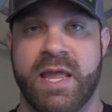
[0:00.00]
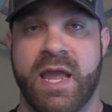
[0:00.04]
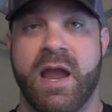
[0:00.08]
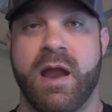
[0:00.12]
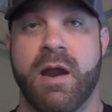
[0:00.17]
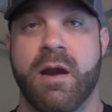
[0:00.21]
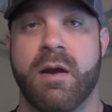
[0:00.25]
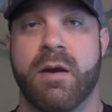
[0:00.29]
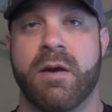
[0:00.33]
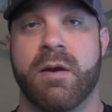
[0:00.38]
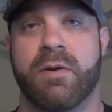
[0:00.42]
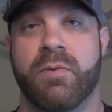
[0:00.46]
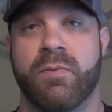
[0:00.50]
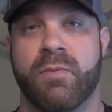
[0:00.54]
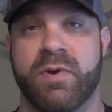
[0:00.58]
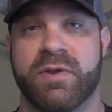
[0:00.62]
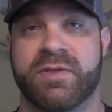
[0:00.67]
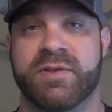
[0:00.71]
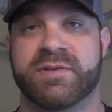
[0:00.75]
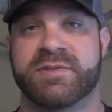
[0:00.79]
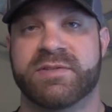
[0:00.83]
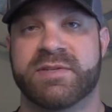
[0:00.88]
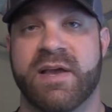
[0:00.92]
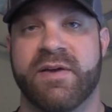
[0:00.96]
air
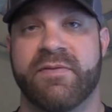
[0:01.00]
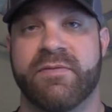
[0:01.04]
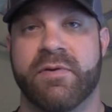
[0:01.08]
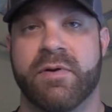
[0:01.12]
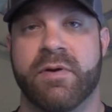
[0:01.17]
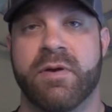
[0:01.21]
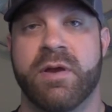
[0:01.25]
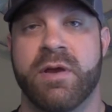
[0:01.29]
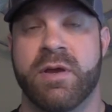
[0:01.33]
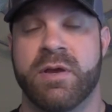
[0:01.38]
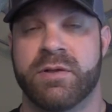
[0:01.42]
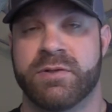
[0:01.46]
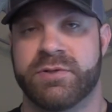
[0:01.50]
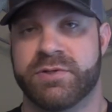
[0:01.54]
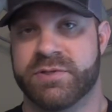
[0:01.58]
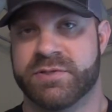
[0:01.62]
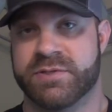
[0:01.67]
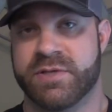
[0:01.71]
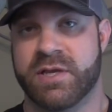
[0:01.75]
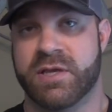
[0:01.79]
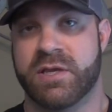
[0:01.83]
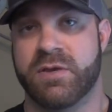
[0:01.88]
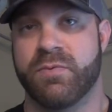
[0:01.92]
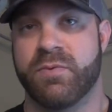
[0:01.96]
with the Sever,
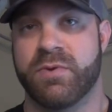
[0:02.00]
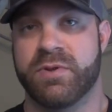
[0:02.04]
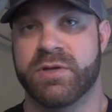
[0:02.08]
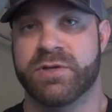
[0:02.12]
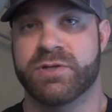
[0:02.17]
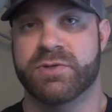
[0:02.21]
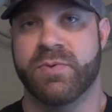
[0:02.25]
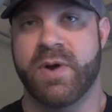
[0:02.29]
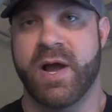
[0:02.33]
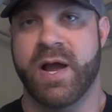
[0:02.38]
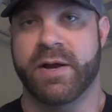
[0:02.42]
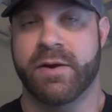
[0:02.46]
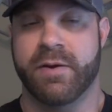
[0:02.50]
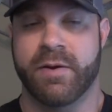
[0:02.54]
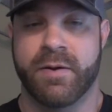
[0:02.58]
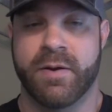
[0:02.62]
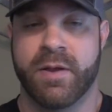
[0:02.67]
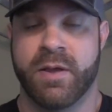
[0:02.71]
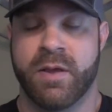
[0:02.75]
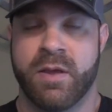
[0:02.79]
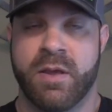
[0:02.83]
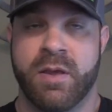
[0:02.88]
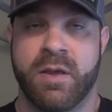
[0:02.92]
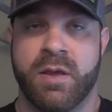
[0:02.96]
just like you would the Schwacker.
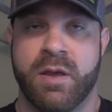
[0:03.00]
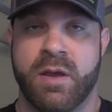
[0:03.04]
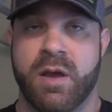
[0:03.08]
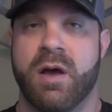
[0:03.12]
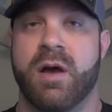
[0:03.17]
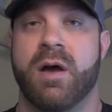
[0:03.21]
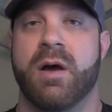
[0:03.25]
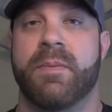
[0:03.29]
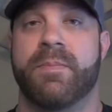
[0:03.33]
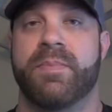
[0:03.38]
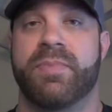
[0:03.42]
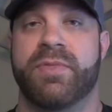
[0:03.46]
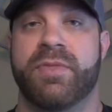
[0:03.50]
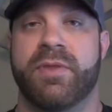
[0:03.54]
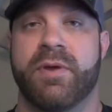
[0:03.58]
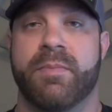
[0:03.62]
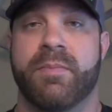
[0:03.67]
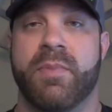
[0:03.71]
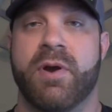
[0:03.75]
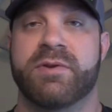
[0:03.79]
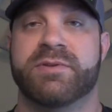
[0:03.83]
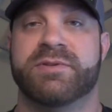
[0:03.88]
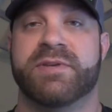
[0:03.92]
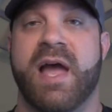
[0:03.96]
The
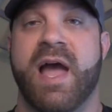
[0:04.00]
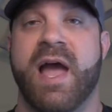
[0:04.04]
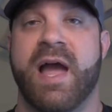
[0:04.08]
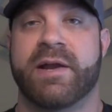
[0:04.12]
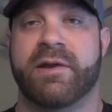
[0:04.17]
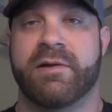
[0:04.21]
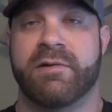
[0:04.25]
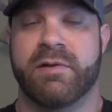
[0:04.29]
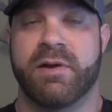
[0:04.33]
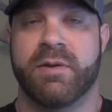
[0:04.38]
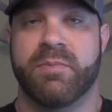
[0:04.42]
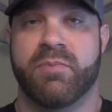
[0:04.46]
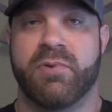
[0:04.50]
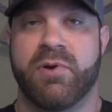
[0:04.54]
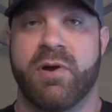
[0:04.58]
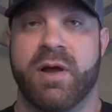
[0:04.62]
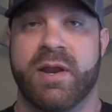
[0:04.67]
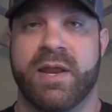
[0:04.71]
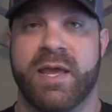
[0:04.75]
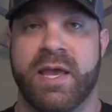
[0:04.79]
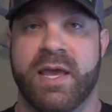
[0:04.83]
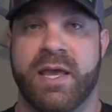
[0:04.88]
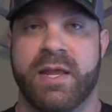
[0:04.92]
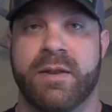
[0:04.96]
most accurate
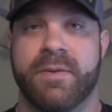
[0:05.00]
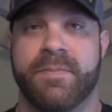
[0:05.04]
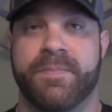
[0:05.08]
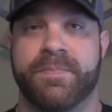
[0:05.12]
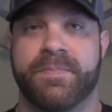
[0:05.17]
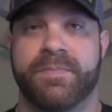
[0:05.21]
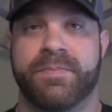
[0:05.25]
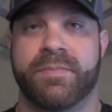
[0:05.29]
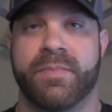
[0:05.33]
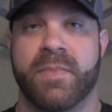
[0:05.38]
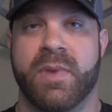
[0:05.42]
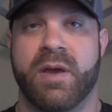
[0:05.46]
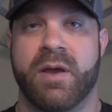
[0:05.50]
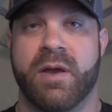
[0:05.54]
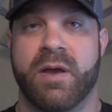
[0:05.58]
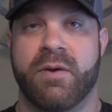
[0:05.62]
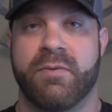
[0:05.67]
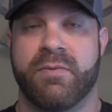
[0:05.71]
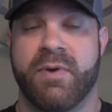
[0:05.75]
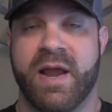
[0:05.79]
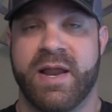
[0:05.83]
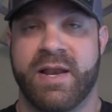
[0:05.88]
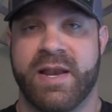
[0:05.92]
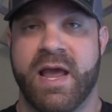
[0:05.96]
broadhead
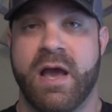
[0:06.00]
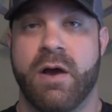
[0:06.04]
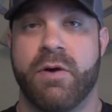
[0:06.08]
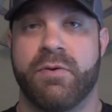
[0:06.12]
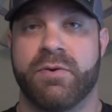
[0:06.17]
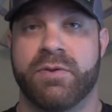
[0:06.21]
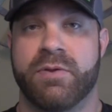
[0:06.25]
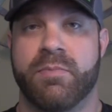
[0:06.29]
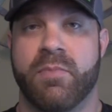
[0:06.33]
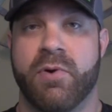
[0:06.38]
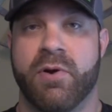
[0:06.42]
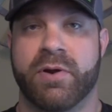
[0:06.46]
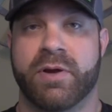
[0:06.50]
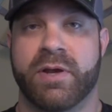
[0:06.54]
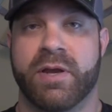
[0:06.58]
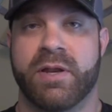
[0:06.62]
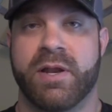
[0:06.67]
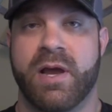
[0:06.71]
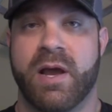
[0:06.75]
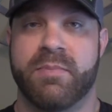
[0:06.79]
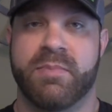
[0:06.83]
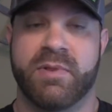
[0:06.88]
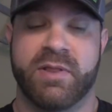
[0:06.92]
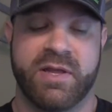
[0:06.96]
right now on the
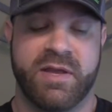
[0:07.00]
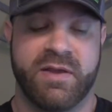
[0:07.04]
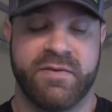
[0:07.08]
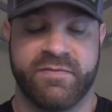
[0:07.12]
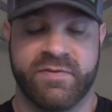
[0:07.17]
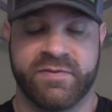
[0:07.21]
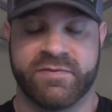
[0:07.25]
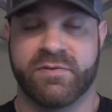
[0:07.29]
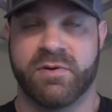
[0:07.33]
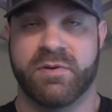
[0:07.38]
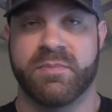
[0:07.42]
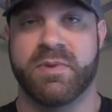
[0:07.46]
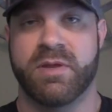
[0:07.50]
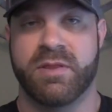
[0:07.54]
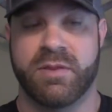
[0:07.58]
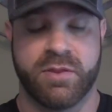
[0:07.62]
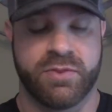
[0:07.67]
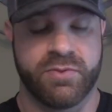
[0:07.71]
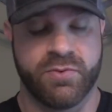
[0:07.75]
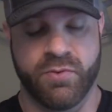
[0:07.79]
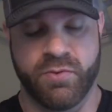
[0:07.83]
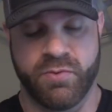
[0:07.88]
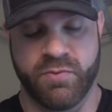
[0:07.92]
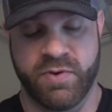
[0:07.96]
market, I believe, is going to be
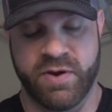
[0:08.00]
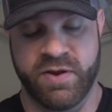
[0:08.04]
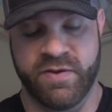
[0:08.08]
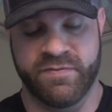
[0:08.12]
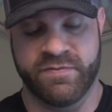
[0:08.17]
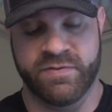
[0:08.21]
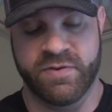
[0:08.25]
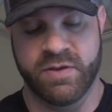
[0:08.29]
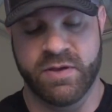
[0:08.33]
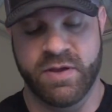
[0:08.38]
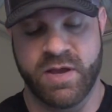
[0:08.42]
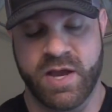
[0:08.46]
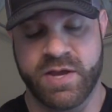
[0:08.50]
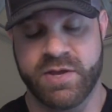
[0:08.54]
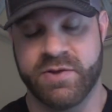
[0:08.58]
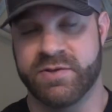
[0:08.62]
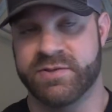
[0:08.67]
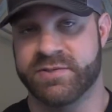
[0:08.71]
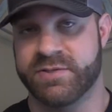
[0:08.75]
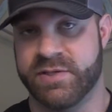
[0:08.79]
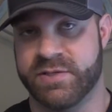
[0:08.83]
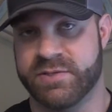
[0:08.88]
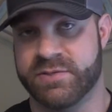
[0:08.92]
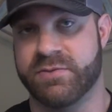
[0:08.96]
the Thorn Rift. I
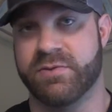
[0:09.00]
used this